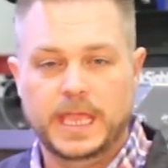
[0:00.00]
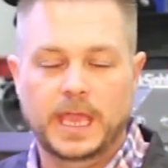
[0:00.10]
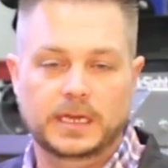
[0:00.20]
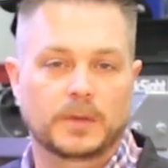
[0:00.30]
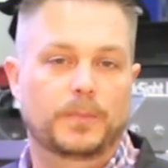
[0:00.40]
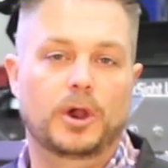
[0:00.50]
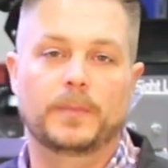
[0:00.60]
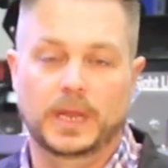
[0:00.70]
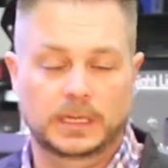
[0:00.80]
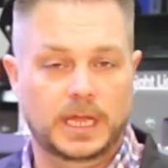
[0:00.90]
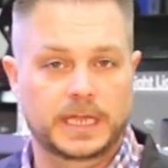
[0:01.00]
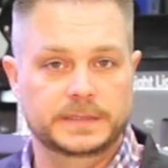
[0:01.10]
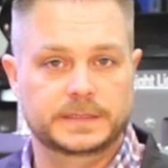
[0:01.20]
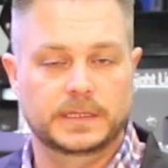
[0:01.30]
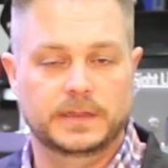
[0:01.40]
can
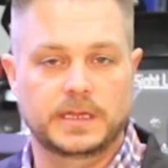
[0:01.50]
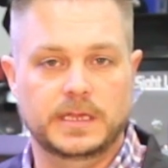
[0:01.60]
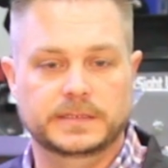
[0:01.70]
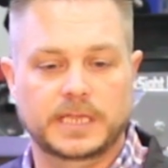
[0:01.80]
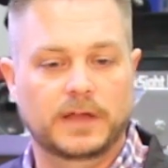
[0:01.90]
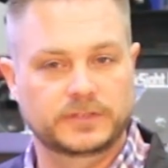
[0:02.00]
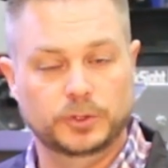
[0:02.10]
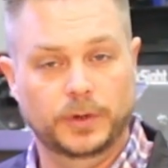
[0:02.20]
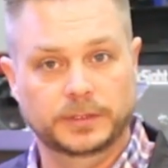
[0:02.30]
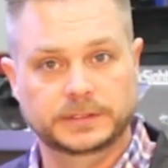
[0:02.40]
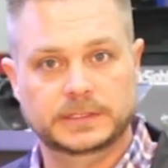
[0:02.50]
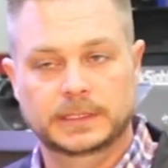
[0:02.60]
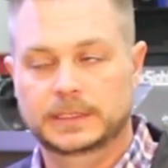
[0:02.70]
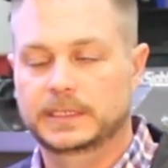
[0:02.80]
compartmentalize the salvage oils.